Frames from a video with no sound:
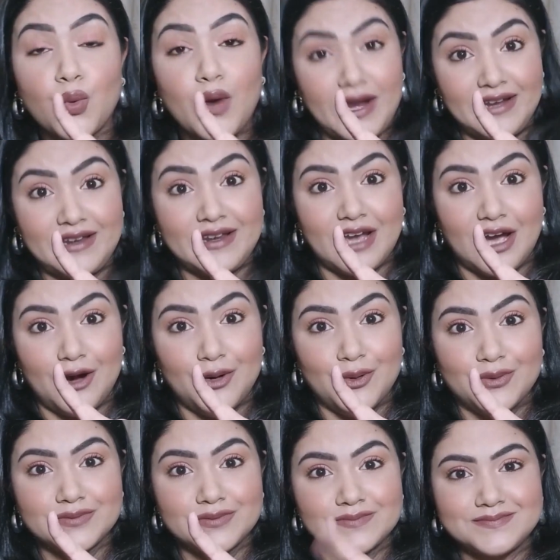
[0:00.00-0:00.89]
right
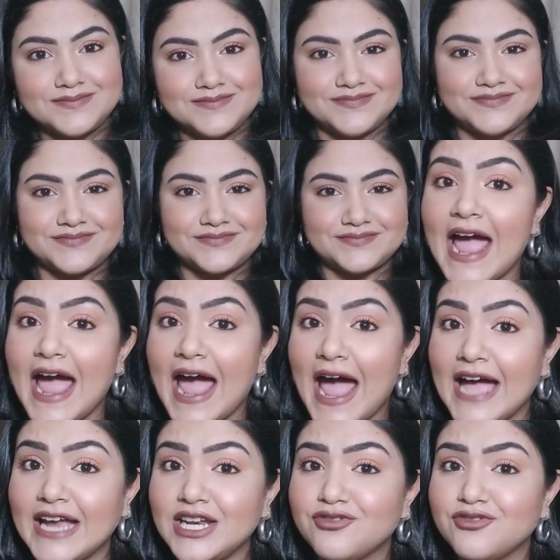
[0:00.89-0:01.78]
now.
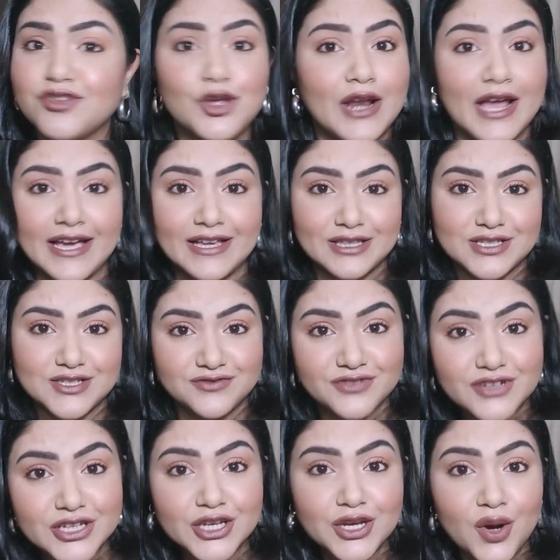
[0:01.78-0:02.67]
And if you
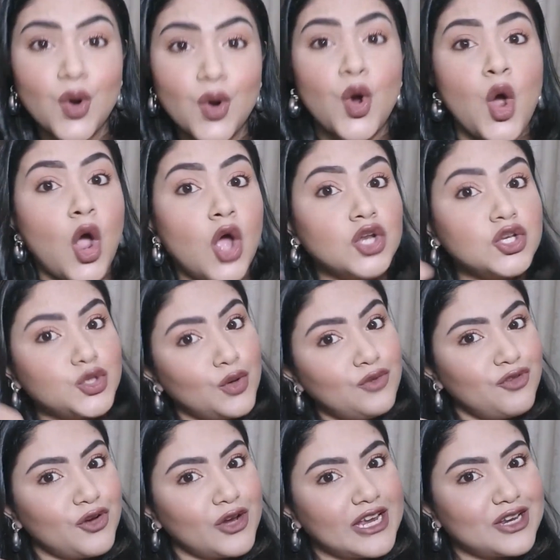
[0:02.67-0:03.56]
like this video,
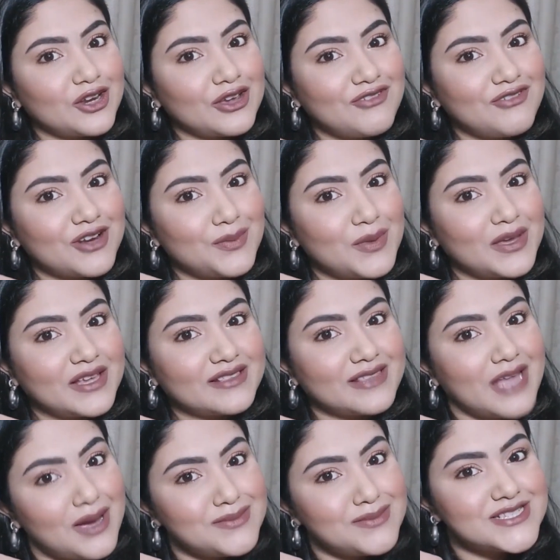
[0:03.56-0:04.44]
don't forget to give
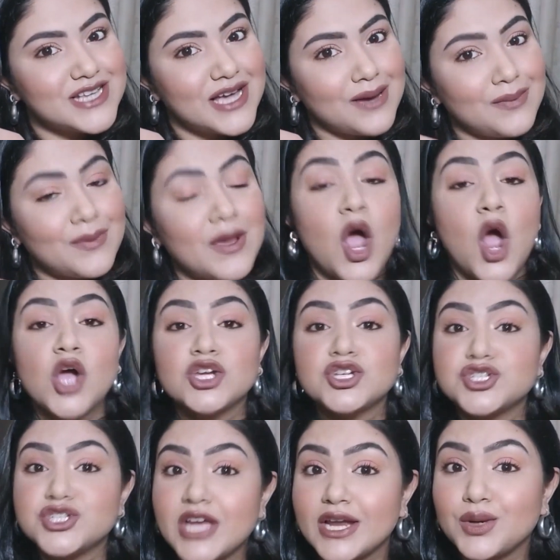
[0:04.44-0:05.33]
it a big thumbs up,
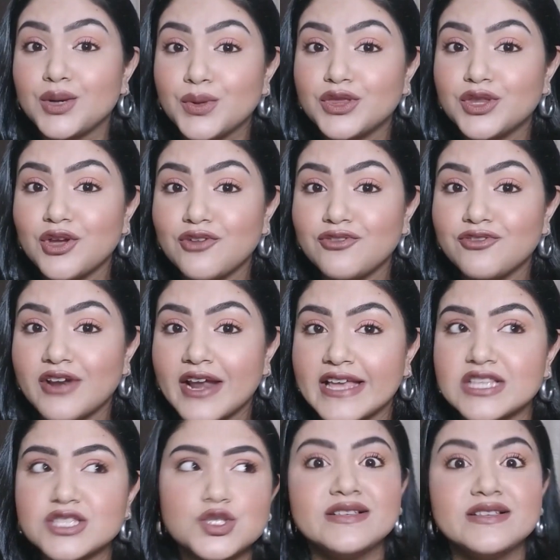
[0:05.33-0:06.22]
share it with your
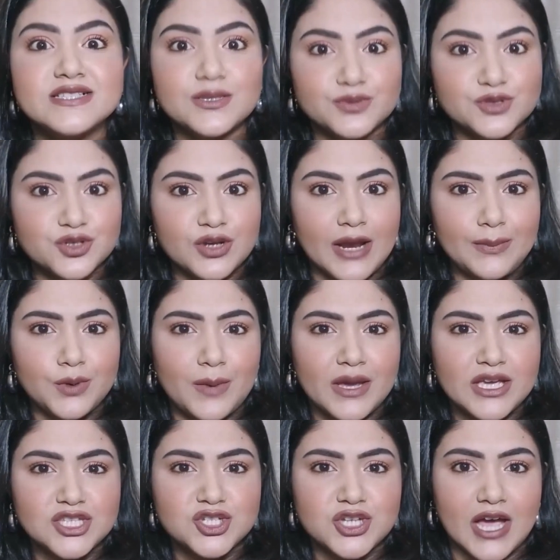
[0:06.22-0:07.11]
friends,
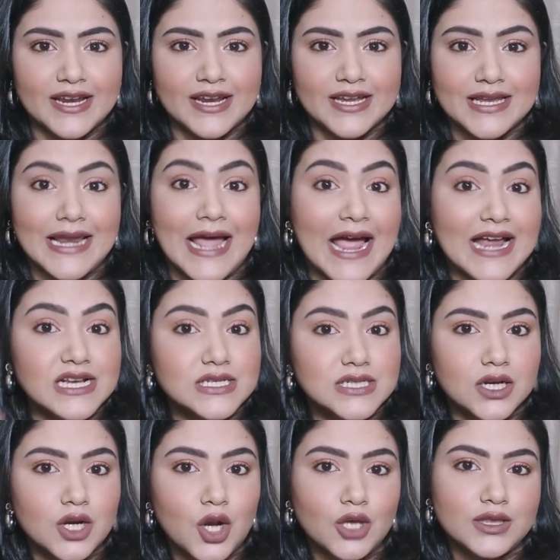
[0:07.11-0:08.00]
subscribe to my
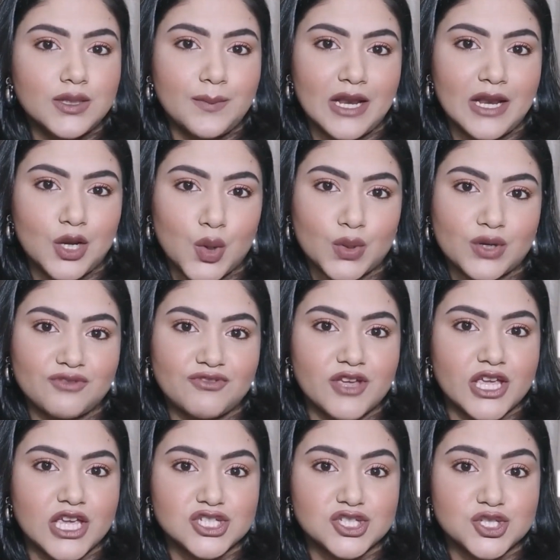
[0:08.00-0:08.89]
channel, and turn on the bell
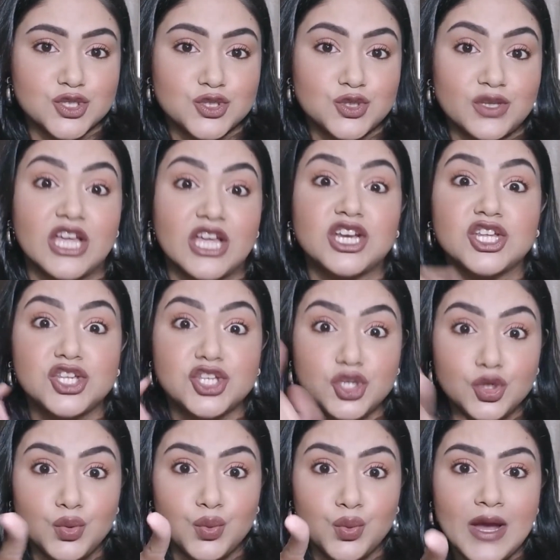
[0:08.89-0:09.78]
notification so
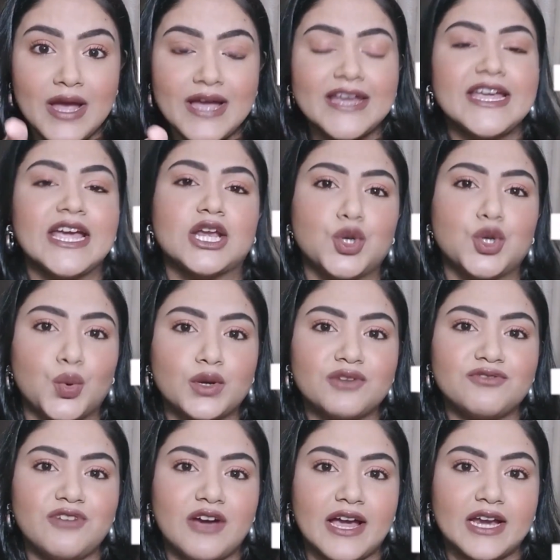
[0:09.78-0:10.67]
that you
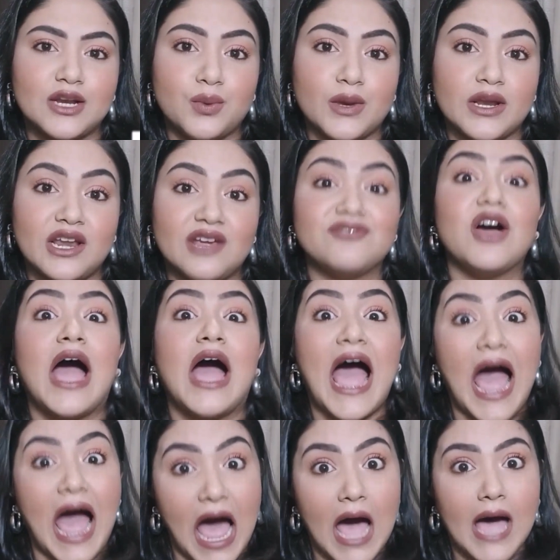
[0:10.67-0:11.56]
get notified
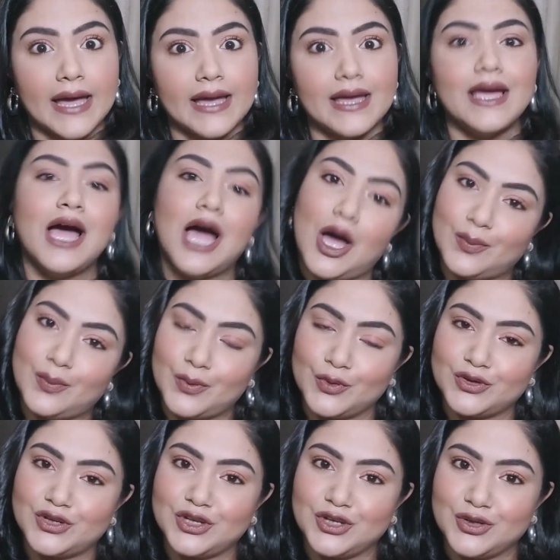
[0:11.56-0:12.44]
whenever I
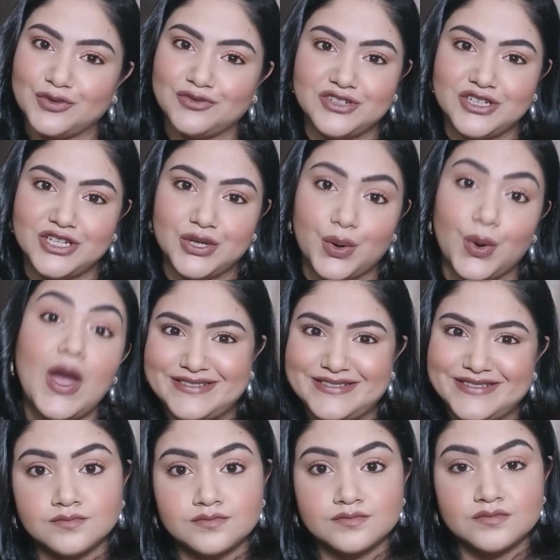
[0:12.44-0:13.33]
upload a new
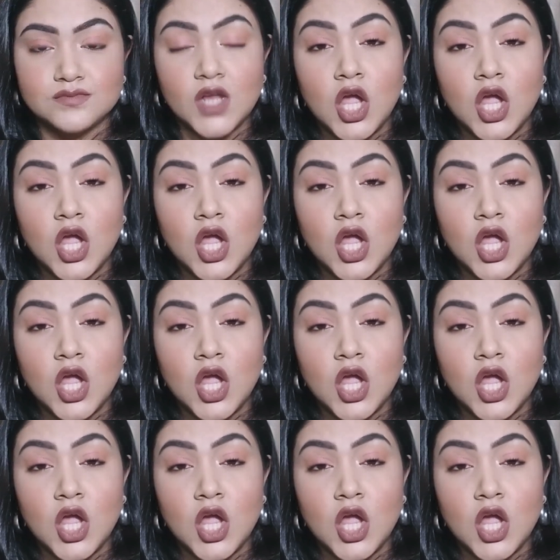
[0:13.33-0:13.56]
video.